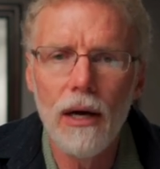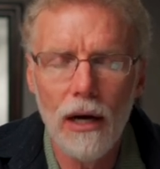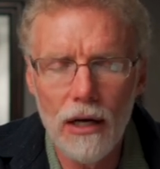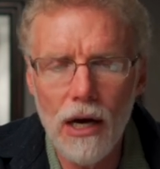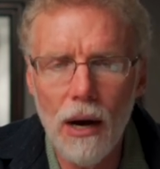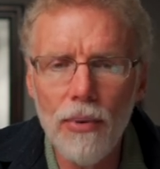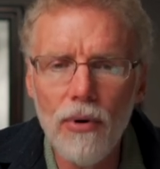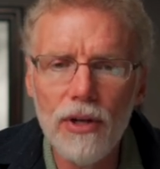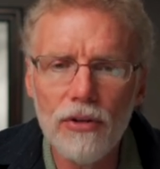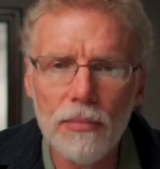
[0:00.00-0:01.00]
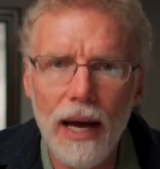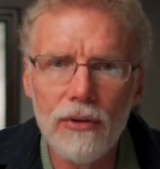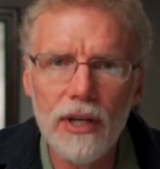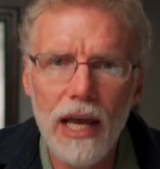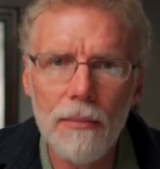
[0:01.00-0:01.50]
A couple is
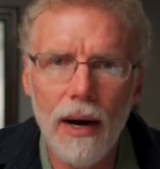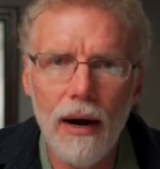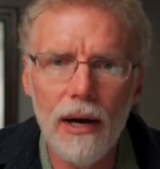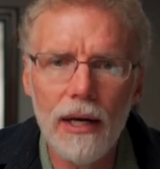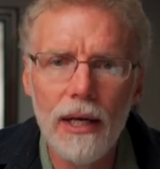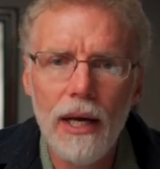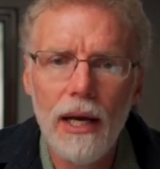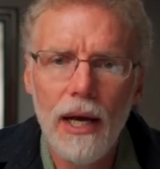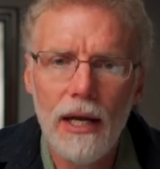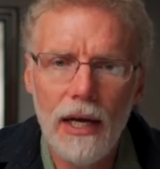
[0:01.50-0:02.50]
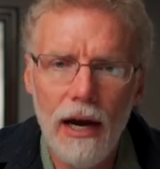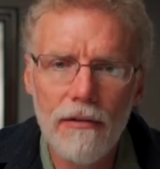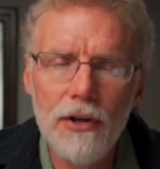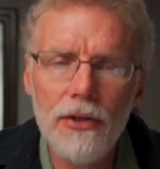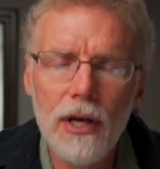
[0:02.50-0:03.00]
about to get married and
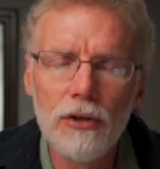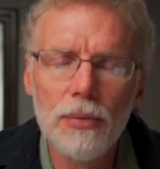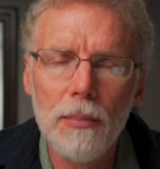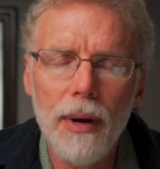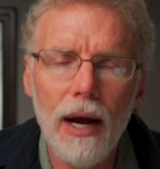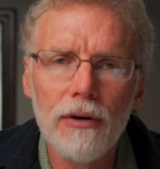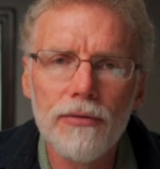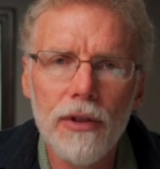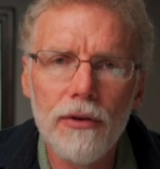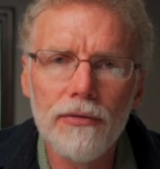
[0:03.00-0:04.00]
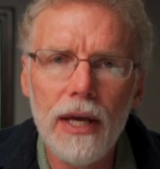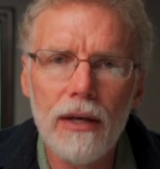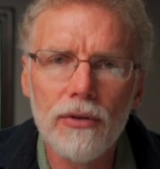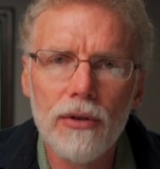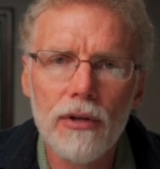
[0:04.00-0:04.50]
everything is prepared for the
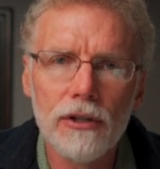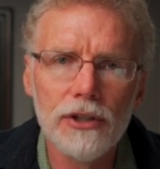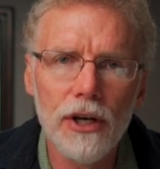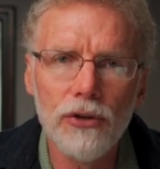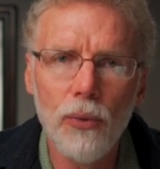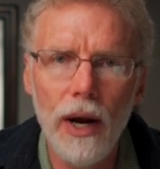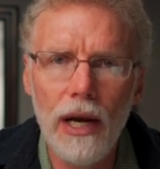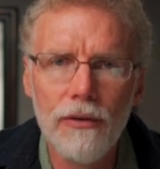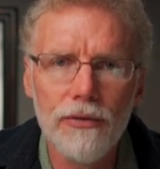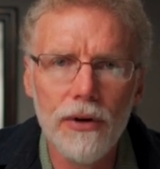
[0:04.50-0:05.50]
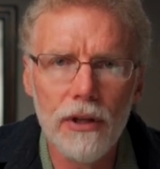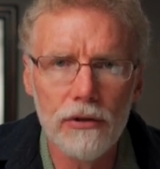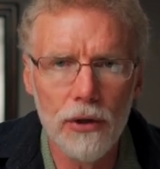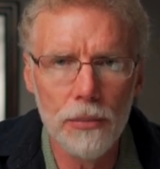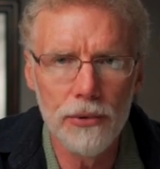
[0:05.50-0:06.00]
feast. They're just waiting for the
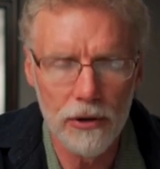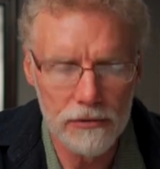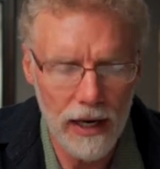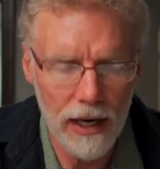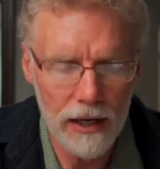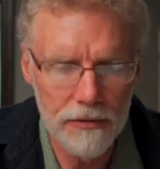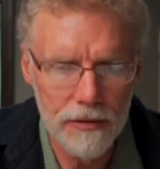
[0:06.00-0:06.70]
groom to arrive.